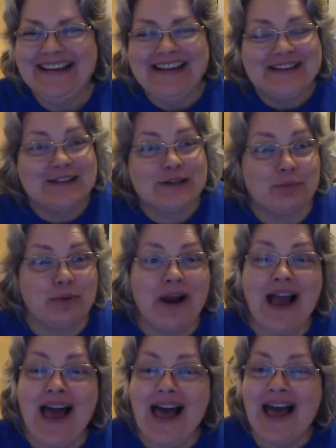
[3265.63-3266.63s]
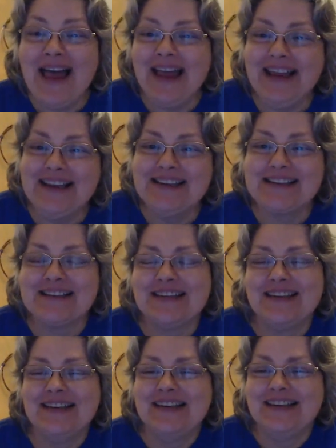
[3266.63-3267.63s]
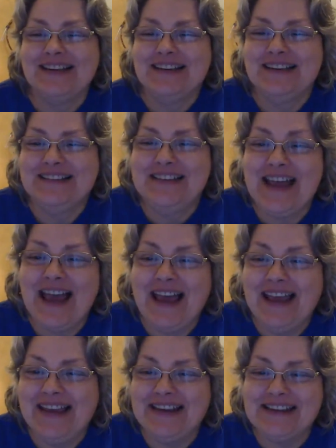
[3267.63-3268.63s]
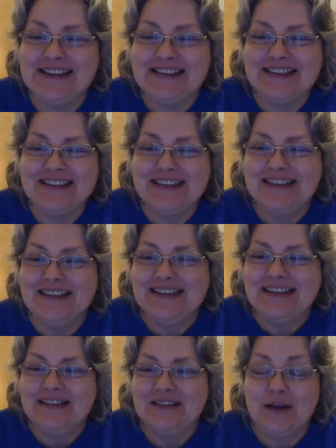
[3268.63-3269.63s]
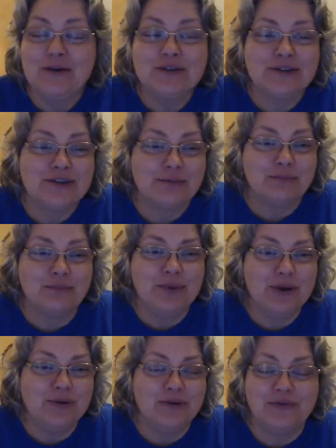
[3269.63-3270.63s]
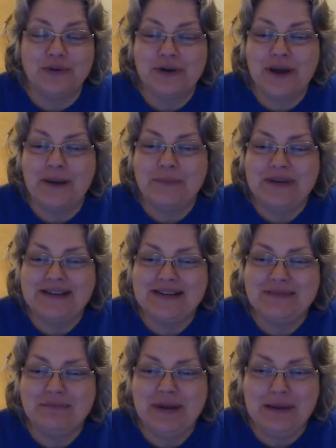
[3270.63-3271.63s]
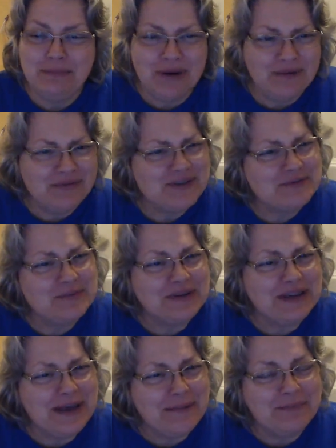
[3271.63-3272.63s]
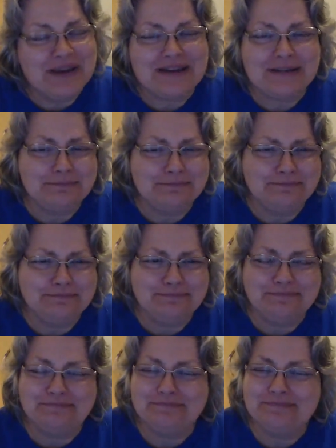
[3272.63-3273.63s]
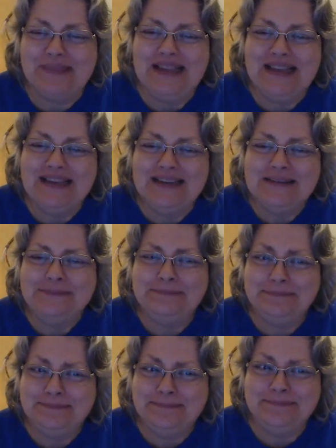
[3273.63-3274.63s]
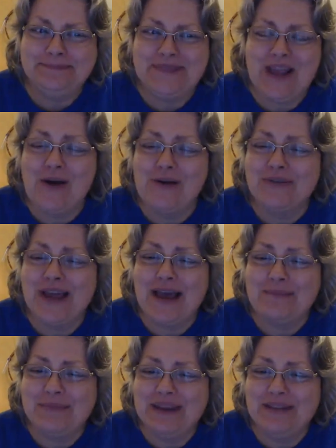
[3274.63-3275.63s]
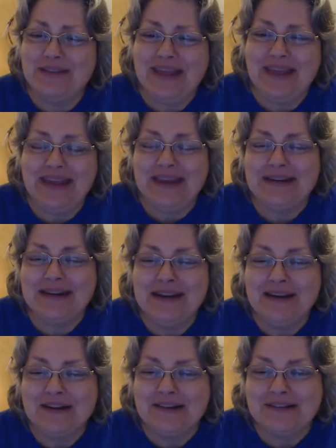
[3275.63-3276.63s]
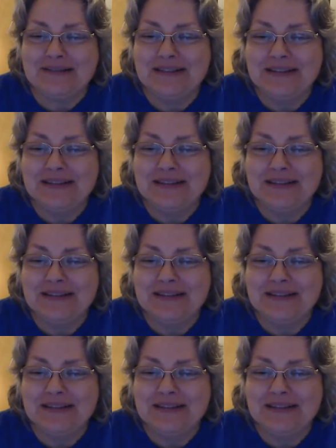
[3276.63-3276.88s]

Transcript: Surprise. Nice. Those are some beautiful guppies and pea puffers with guppies. Y'all got me thinking here.